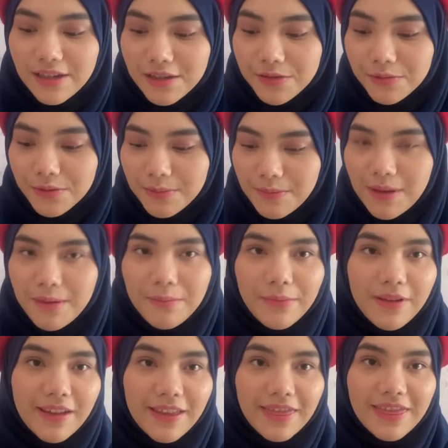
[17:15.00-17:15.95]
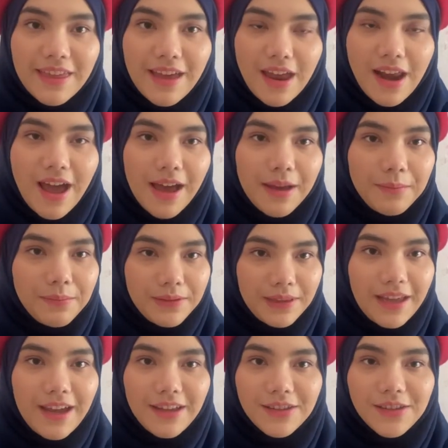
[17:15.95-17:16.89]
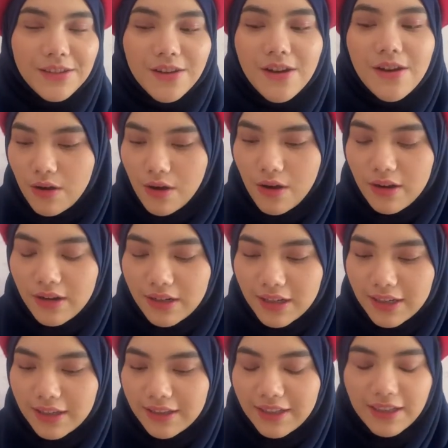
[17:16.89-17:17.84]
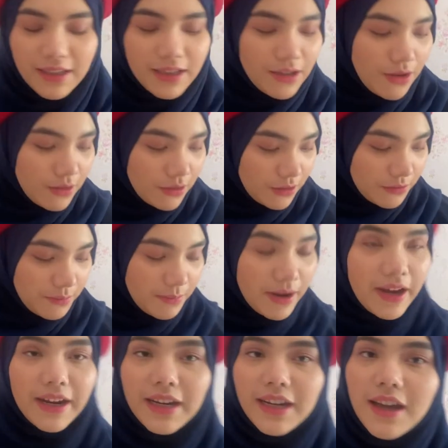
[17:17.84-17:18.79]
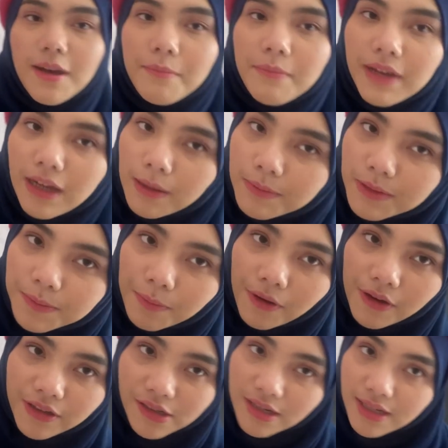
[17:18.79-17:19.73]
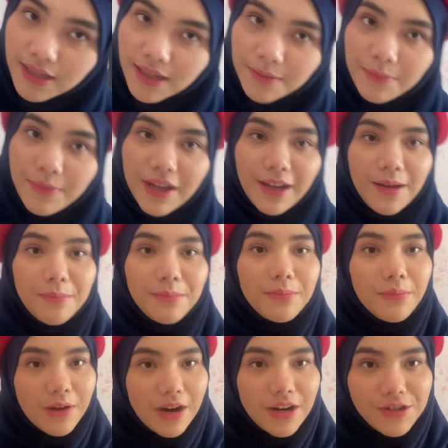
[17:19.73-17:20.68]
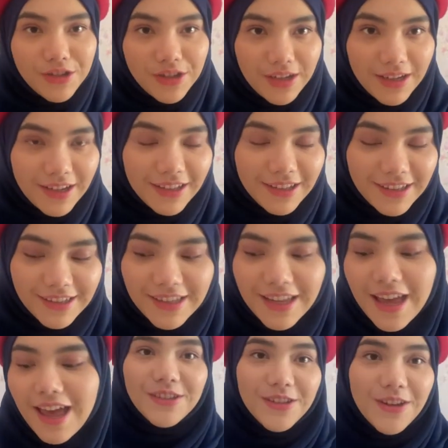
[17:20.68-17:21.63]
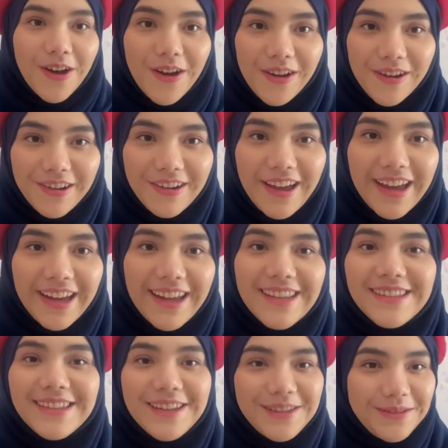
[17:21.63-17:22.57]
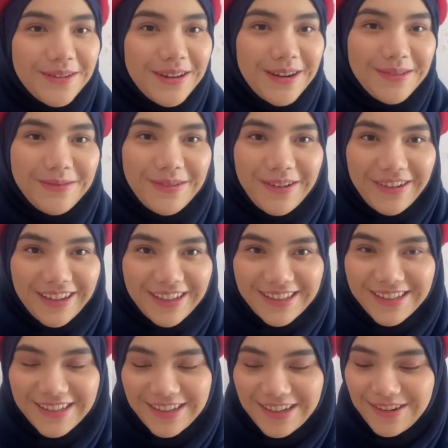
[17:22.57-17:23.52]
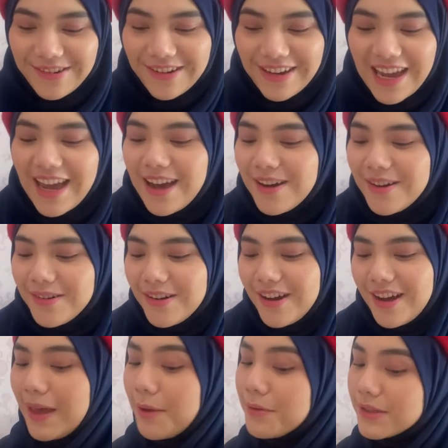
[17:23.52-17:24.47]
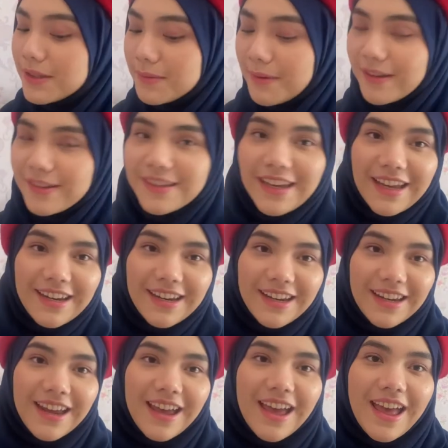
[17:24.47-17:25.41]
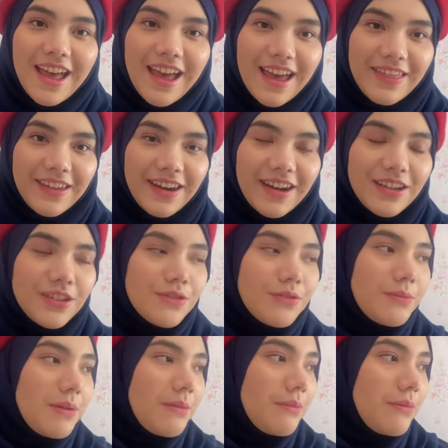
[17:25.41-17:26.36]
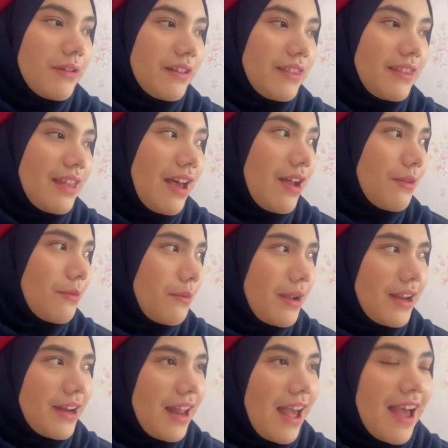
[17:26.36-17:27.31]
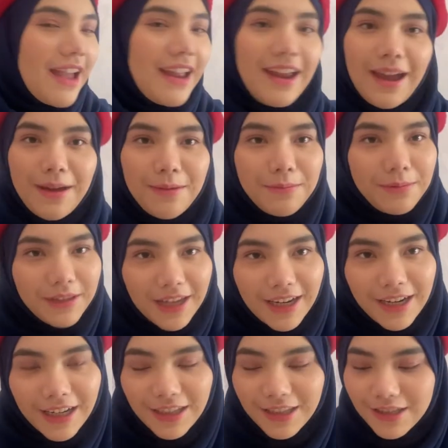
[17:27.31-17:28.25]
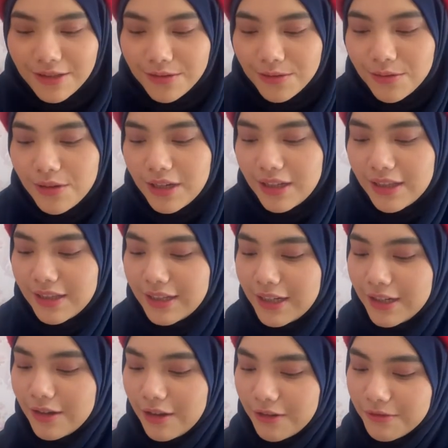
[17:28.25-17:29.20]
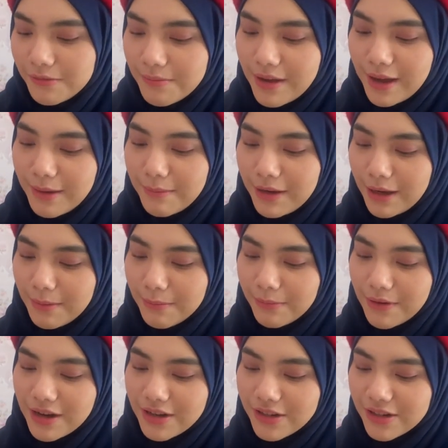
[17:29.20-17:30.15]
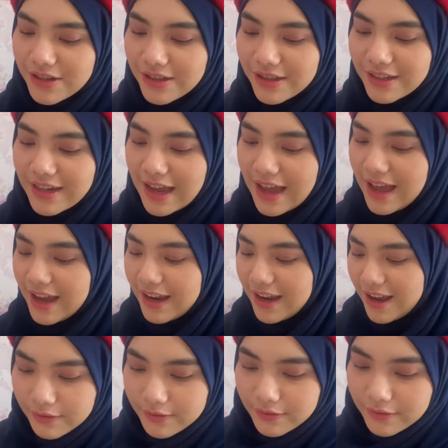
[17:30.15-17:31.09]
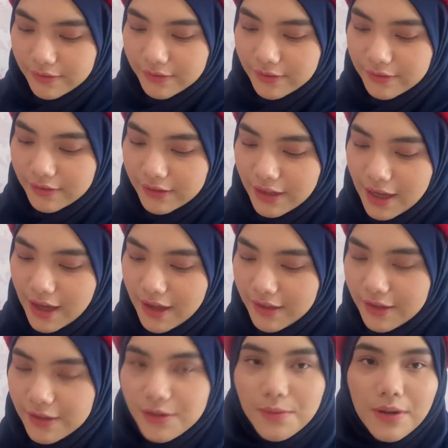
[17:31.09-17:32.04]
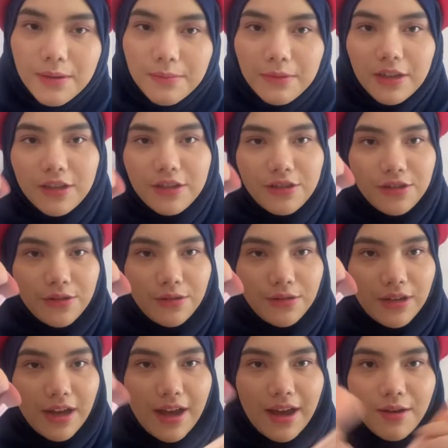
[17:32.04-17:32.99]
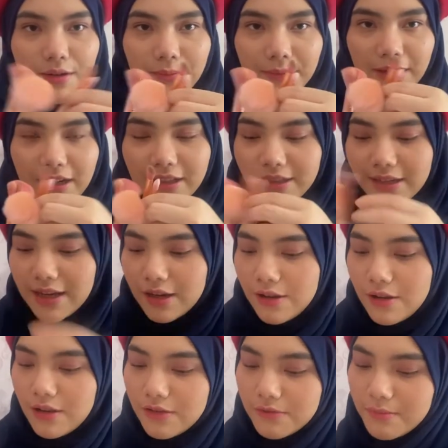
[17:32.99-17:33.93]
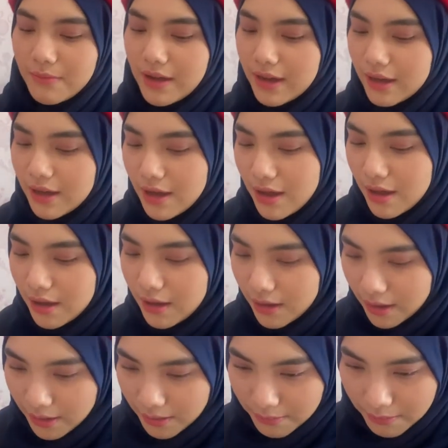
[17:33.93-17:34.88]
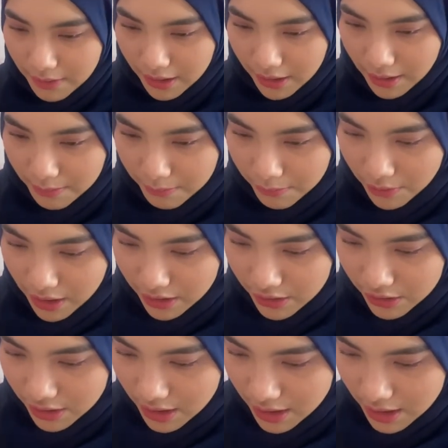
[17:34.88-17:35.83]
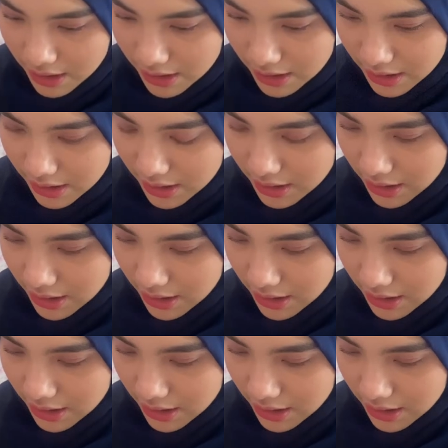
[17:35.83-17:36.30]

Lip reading: Remembered that I planned on cleaning all of my makeup sponges and makeup brushes, so I guess that's what I'm going to do now. I was about to edit and then I just remembered that wait, I am planning to clean all of my makeup brushes today. Yeah, that's what I'm gonna do now. I'm gonna take all of my makeup brushes